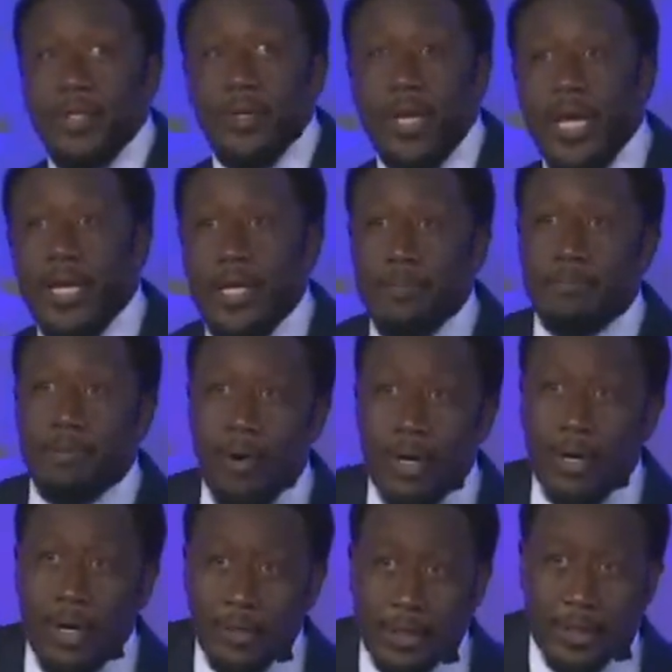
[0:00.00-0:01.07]
can't eat pork
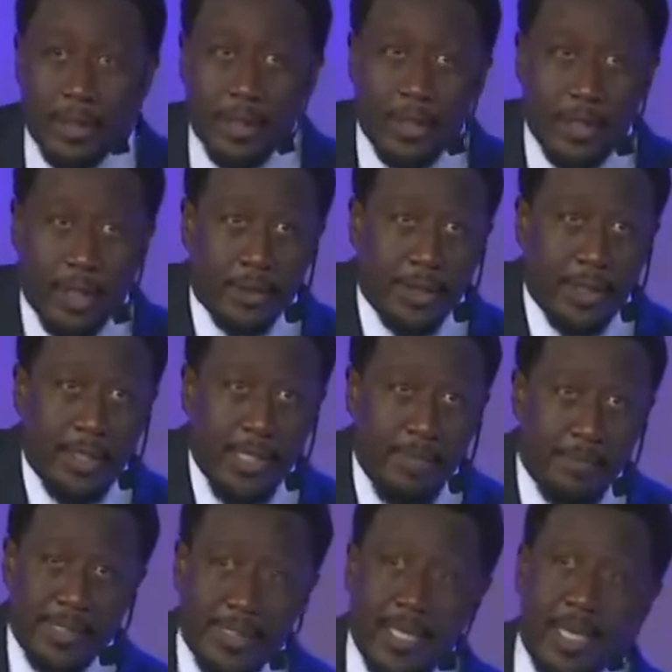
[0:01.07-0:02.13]
because the
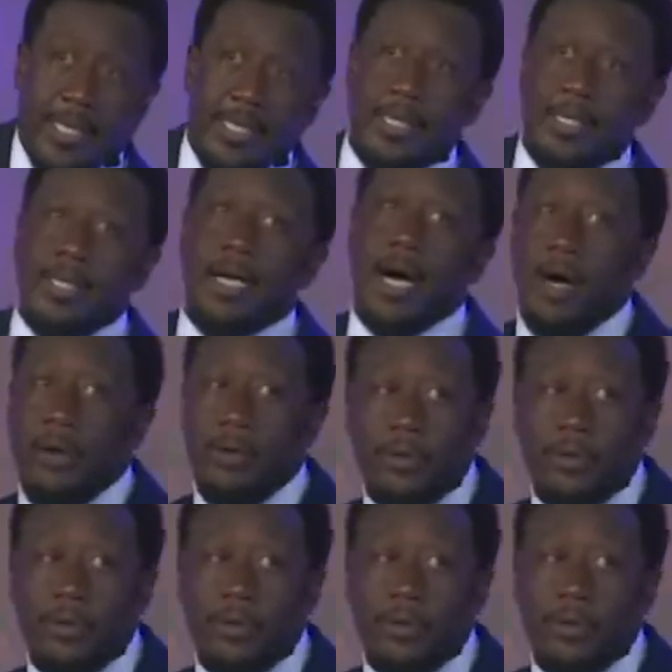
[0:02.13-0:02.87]
demons got in the hall.